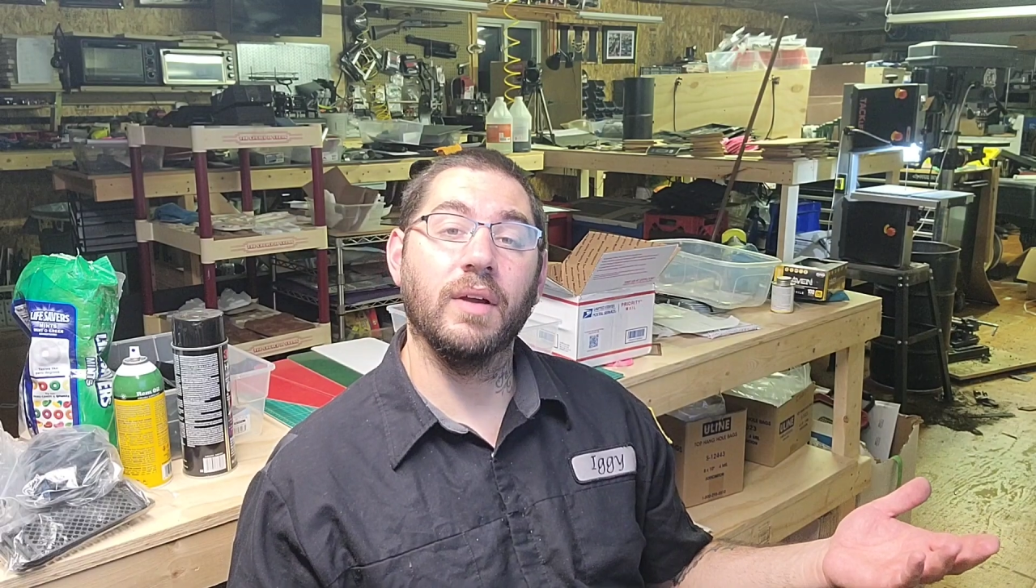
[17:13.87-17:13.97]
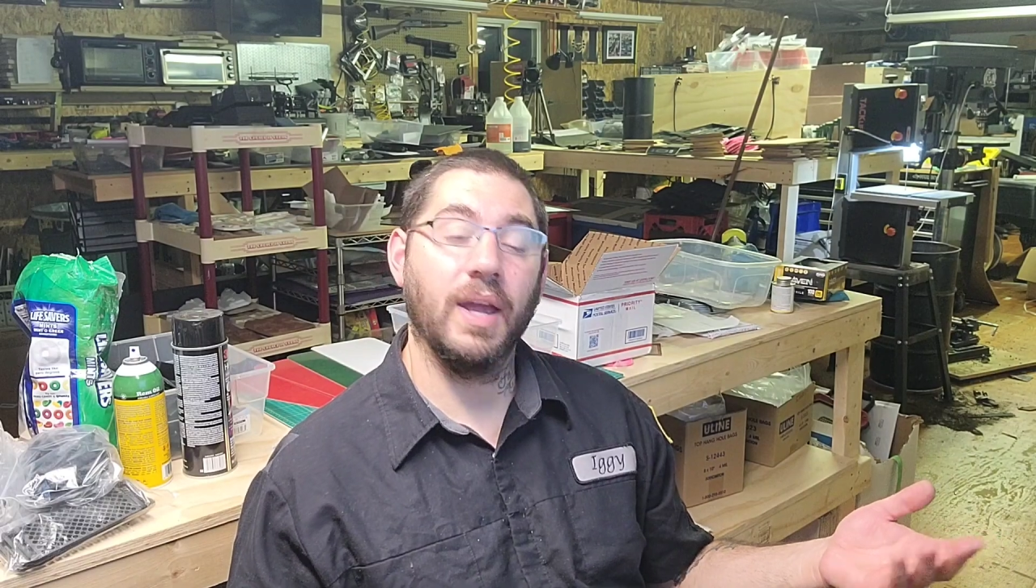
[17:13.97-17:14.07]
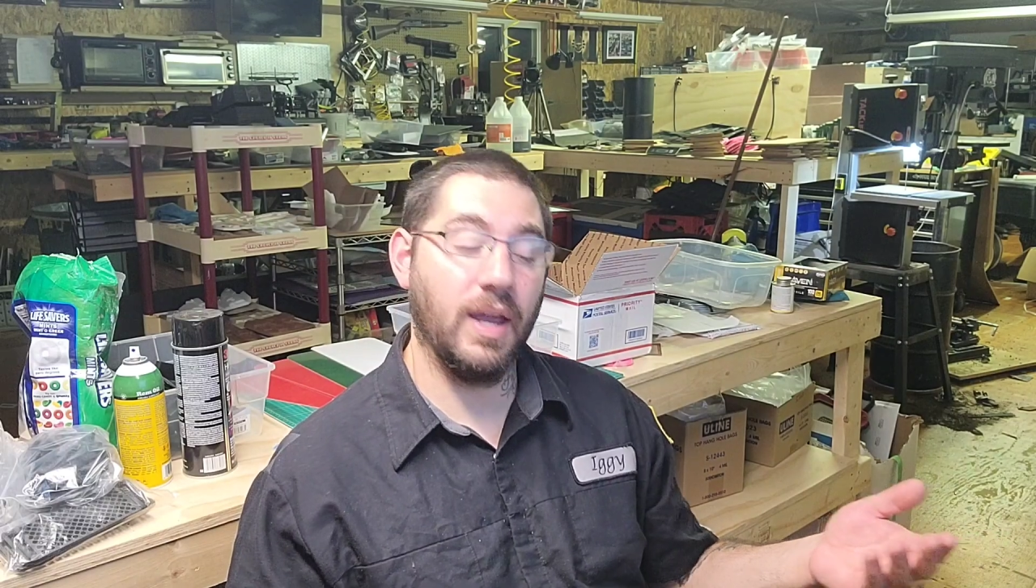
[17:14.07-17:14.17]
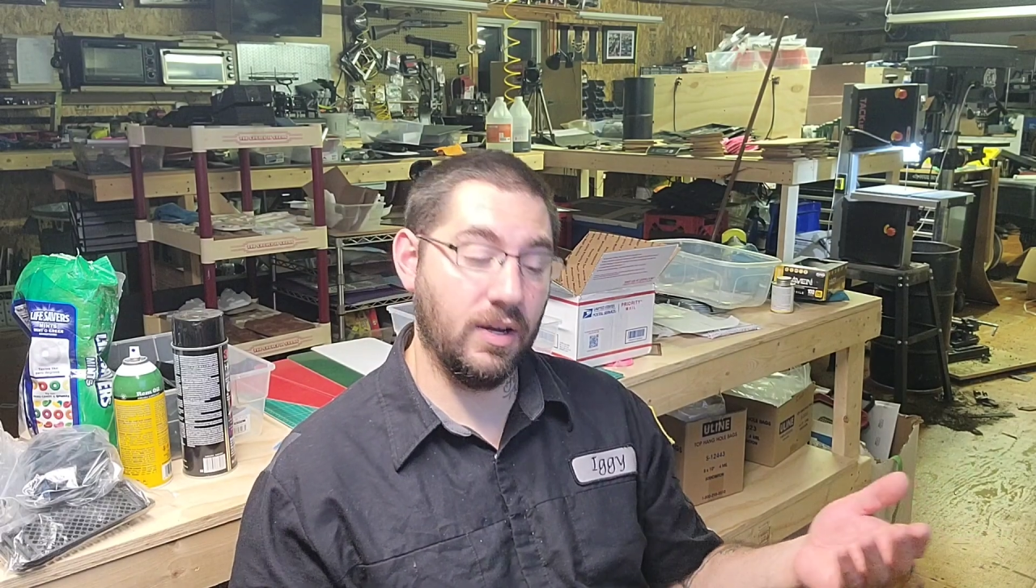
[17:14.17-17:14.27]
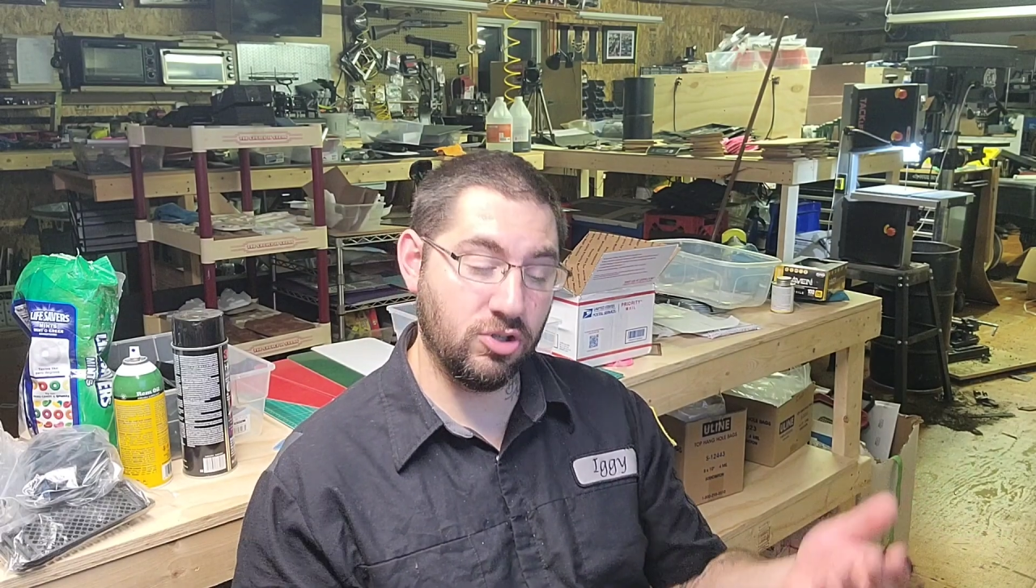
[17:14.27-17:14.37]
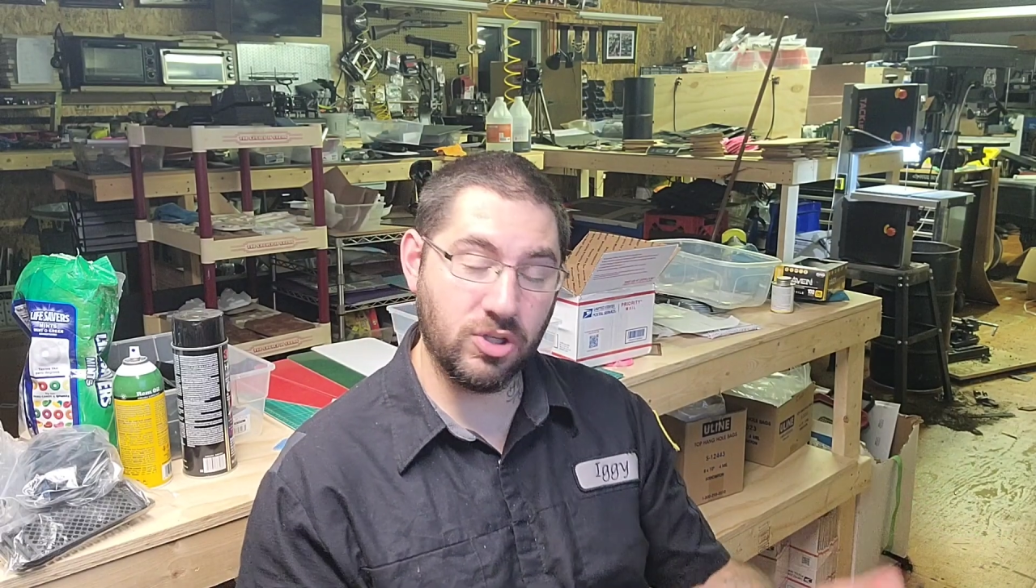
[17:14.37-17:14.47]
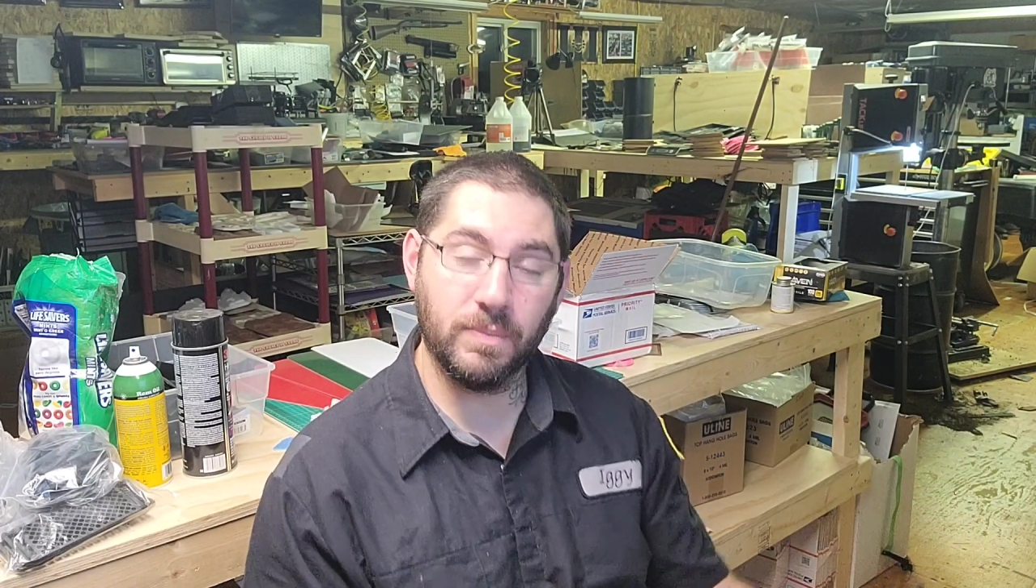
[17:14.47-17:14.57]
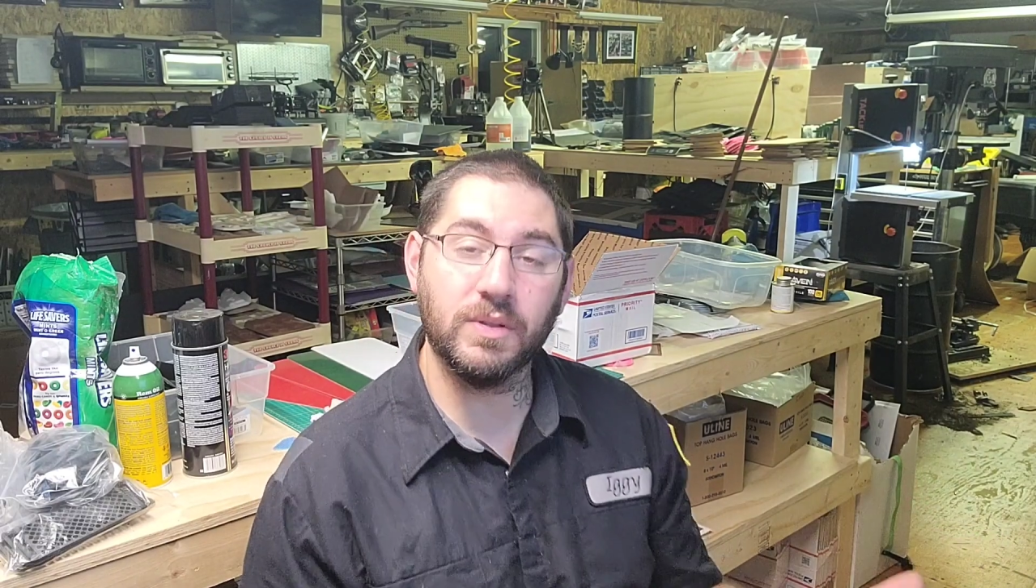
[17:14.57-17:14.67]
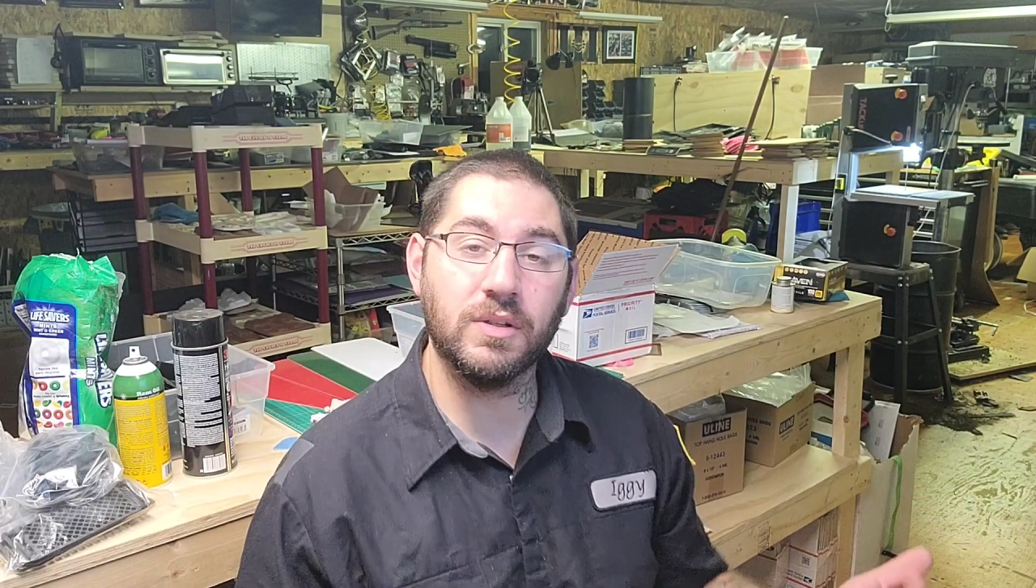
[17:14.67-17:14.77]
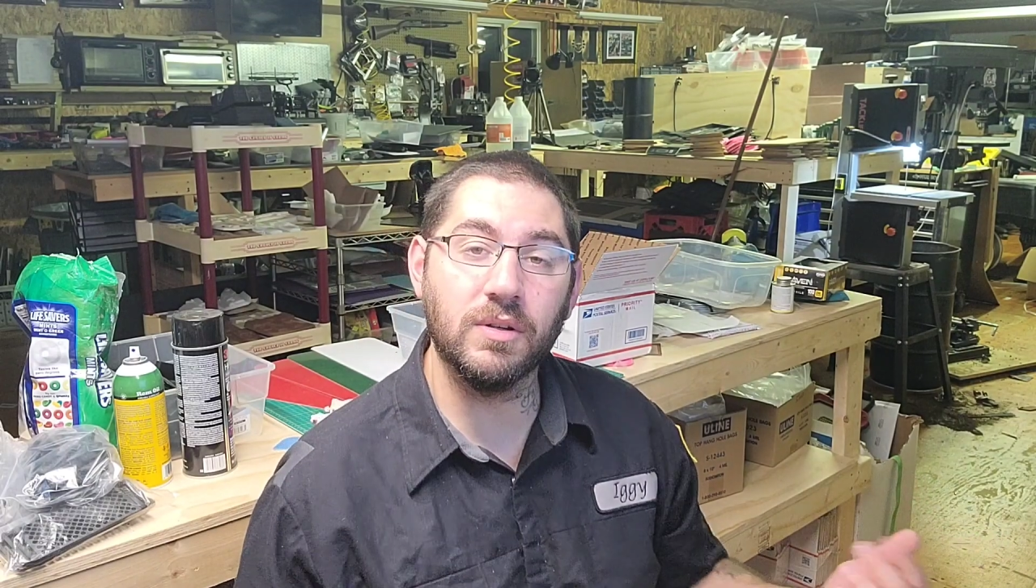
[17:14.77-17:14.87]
and ship it to